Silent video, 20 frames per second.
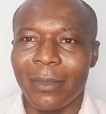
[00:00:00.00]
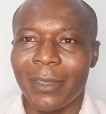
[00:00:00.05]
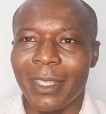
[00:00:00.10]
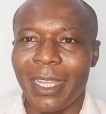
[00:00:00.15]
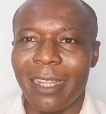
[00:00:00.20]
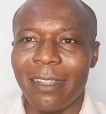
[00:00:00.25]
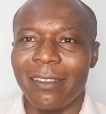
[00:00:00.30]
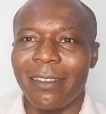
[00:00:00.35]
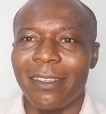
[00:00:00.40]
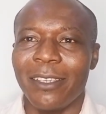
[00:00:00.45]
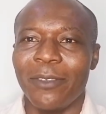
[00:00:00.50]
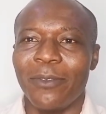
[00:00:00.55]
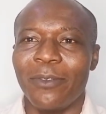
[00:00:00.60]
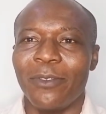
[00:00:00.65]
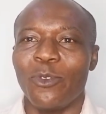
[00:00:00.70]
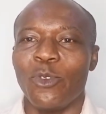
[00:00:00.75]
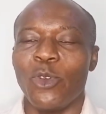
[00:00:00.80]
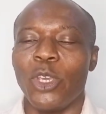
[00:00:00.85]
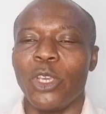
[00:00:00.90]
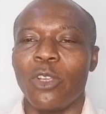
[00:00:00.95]
That
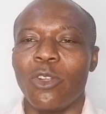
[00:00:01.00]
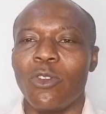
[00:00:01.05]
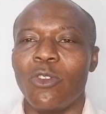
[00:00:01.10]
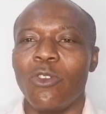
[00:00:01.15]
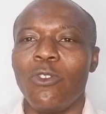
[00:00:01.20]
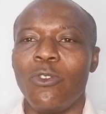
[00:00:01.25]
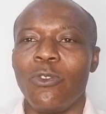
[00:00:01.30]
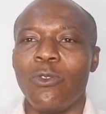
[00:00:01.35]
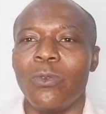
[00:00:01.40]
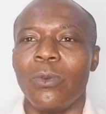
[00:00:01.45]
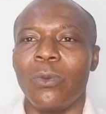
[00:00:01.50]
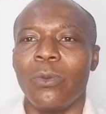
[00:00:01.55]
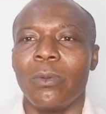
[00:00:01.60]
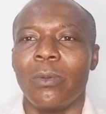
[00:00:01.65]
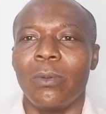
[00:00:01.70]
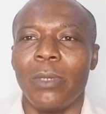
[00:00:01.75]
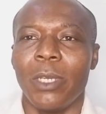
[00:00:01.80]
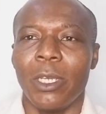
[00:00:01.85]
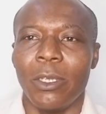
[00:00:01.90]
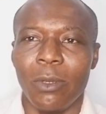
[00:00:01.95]
gives you a clue
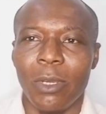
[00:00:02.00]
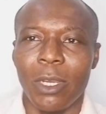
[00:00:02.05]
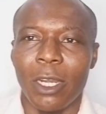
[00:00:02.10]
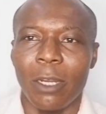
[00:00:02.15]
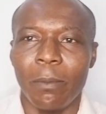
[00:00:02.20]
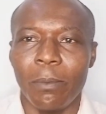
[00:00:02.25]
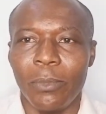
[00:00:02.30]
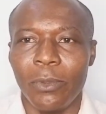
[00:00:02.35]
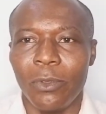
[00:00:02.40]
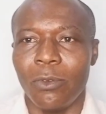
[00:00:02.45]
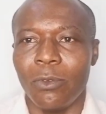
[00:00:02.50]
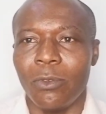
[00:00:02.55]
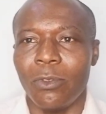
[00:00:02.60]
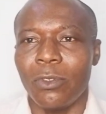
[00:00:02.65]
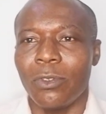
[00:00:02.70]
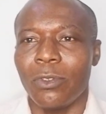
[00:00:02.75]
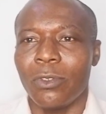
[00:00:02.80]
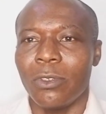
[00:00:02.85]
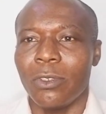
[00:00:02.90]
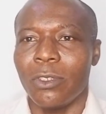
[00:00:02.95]
where you can build
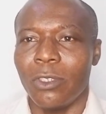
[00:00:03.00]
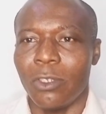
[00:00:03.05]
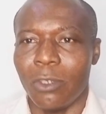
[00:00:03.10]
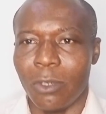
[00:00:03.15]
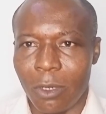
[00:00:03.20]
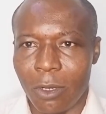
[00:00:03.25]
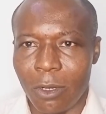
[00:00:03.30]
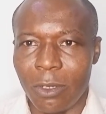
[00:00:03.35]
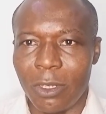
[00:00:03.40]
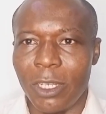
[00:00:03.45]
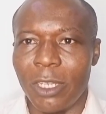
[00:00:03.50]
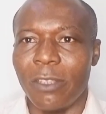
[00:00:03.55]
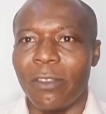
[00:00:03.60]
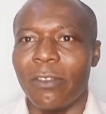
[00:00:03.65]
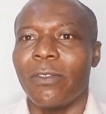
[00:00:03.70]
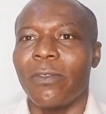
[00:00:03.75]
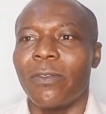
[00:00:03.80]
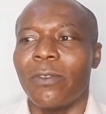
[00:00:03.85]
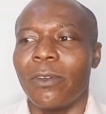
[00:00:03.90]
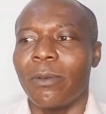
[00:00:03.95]
your
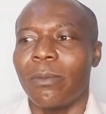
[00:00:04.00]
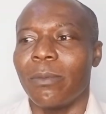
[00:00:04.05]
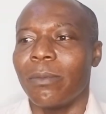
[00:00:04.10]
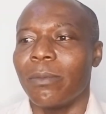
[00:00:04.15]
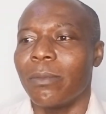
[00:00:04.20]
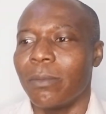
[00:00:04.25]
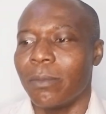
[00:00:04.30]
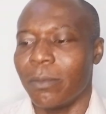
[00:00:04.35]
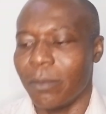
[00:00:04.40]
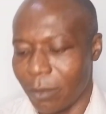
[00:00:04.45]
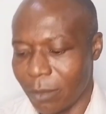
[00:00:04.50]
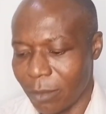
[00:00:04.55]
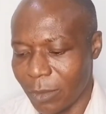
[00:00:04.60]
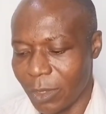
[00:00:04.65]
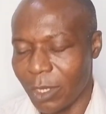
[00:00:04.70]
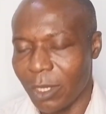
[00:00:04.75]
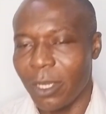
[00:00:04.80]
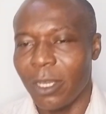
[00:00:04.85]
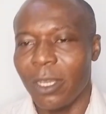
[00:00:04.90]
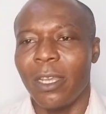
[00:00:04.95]
audience from.
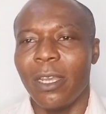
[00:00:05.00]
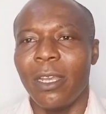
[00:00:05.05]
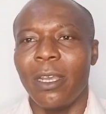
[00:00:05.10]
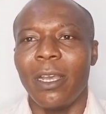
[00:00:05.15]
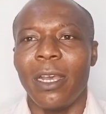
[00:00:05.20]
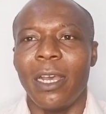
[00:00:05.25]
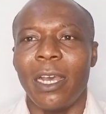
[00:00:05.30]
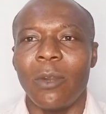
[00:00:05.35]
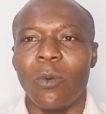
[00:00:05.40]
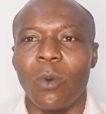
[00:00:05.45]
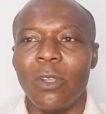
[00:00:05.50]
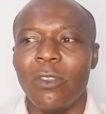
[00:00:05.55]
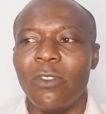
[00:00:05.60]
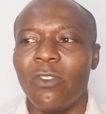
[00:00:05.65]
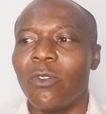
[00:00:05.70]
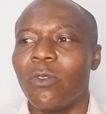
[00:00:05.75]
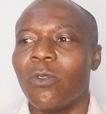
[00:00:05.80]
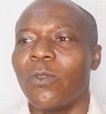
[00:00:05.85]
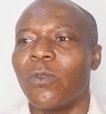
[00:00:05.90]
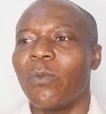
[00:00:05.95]
And
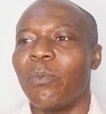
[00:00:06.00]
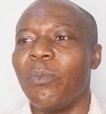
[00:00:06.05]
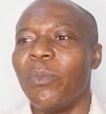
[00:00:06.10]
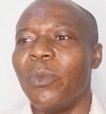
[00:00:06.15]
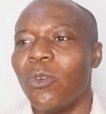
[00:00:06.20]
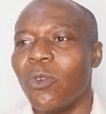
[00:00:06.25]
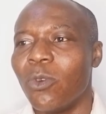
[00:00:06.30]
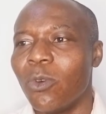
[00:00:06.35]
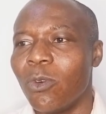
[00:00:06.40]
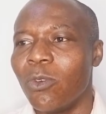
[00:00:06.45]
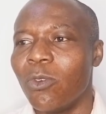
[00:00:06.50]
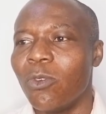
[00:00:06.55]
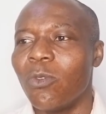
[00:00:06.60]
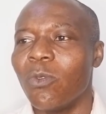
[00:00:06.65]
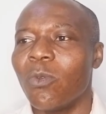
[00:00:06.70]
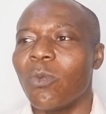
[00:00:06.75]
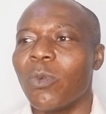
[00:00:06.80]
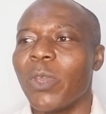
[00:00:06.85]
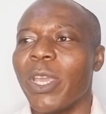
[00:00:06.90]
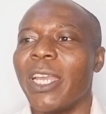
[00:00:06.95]
once you've known
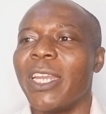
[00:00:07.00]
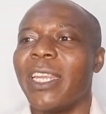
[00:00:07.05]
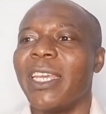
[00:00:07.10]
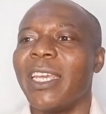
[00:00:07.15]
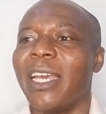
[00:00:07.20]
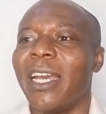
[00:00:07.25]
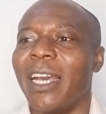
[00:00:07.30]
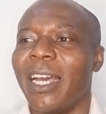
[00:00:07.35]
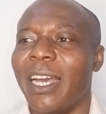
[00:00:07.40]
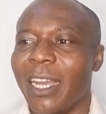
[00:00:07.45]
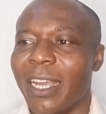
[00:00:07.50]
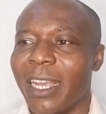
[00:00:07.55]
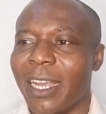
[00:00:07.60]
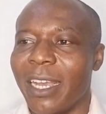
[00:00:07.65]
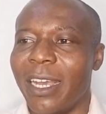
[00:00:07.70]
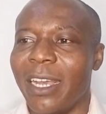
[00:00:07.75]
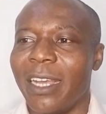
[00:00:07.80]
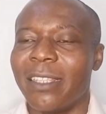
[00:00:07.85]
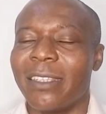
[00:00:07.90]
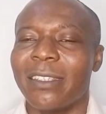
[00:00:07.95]
where they hang
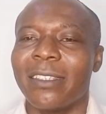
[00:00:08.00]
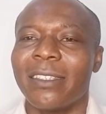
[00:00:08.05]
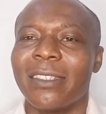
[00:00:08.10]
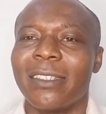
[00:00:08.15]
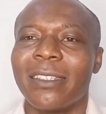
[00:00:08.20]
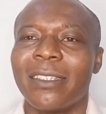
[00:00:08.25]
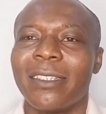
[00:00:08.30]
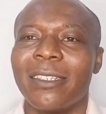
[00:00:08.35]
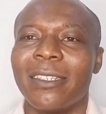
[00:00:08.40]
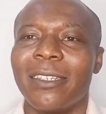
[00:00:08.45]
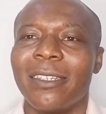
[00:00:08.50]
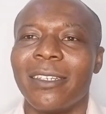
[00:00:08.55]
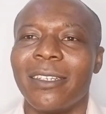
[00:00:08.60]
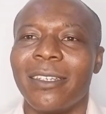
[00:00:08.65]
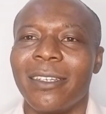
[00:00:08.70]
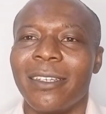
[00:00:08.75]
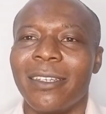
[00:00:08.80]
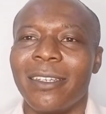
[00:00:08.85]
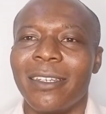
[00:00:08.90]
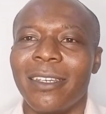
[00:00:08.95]
out,
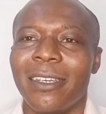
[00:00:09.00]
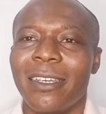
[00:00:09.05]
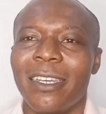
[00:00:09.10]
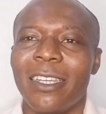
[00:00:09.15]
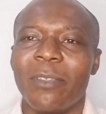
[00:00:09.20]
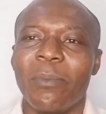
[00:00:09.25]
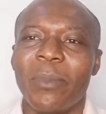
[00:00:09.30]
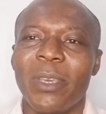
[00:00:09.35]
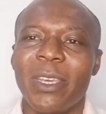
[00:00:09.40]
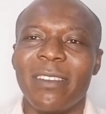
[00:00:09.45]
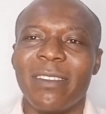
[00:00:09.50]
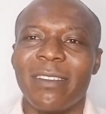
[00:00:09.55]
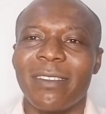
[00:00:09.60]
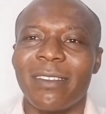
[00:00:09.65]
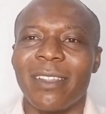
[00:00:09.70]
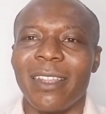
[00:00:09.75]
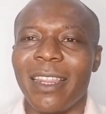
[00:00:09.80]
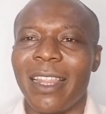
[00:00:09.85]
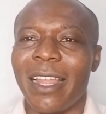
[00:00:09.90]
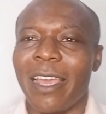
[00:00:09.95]
it
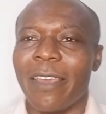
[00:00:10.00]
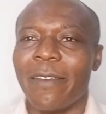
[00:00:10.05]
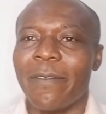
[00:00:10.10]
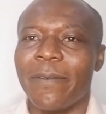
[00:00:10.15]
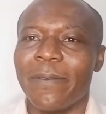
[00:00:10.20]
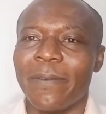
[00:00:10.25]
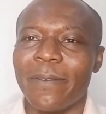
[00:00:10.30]
makes life